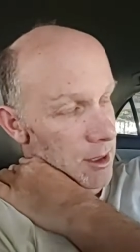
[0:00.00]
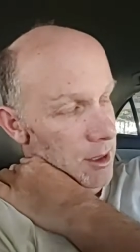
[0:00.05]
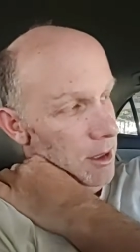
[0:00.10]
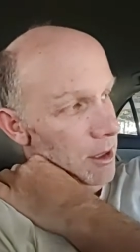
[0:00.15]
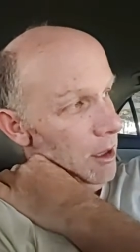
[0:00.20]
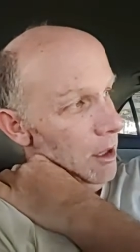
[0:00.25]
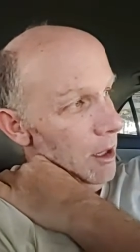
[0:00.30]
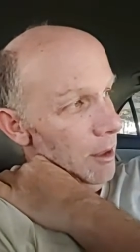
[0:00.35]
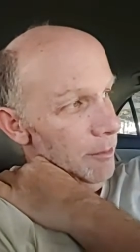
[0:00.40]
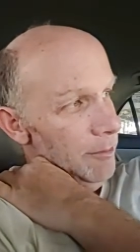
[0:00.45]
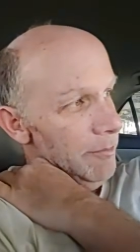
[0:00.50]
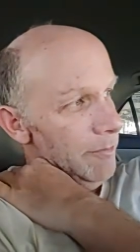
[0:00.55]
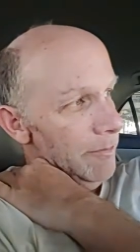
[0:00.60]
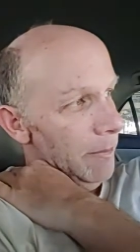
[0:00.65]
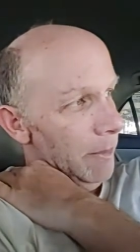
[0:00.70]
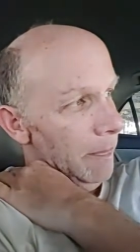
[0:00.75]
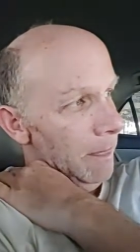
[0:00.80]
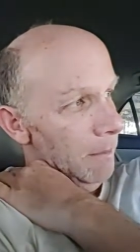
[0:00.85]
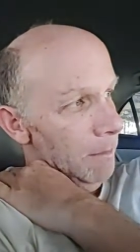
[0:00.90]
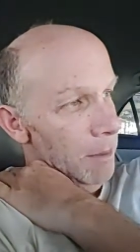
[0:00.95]
Um,
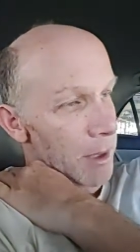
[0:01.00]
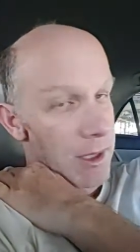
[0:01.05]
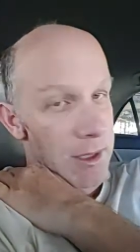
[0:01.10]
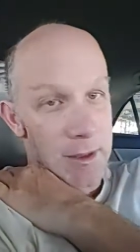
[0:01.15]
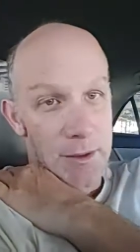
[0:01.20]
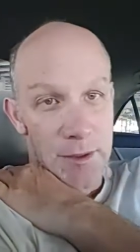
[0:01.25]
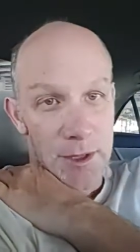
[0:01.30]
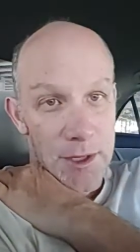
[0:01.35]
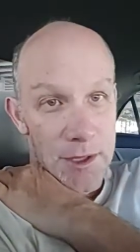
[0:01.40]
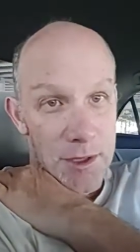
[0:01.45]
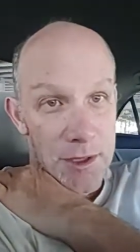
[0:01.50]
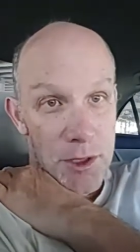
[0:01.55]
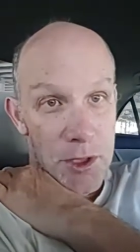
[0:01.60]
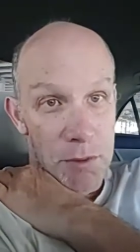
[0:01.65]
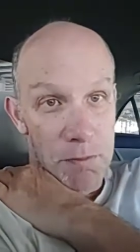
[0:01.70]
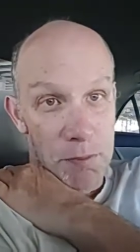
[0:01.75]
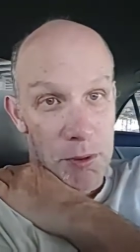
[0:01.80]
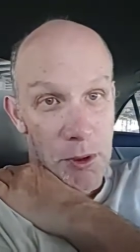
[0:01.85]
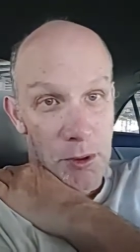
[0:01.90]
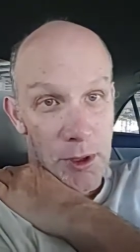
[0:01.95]
but this
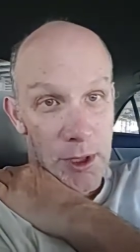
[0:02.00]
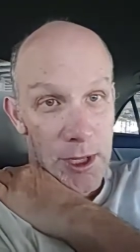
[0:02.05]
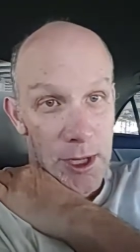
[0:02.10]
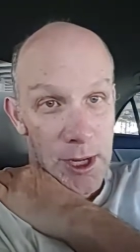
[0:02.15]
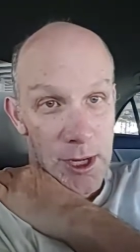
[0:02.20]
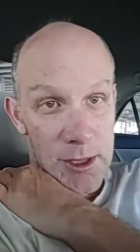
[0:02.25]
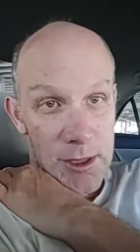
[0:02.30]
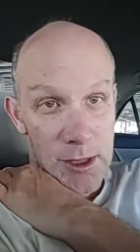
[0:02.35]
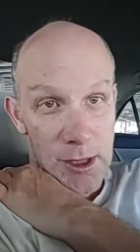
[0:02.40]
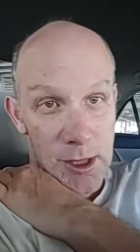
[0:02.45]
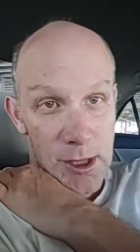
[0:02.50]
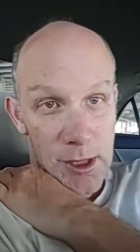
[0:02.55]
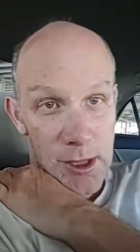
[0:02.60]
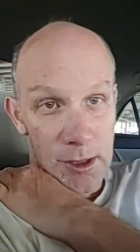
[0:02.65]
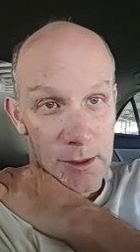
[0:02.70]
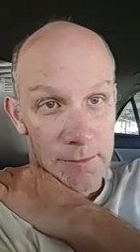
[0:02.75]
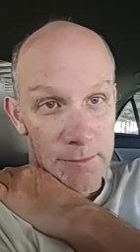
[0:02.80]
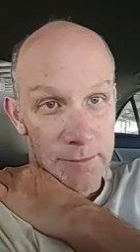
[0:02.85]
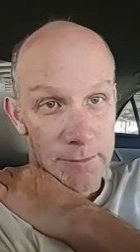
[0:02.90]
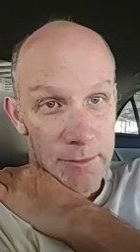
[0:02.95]
is pure
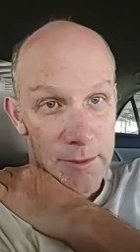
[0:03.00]
gaslighting,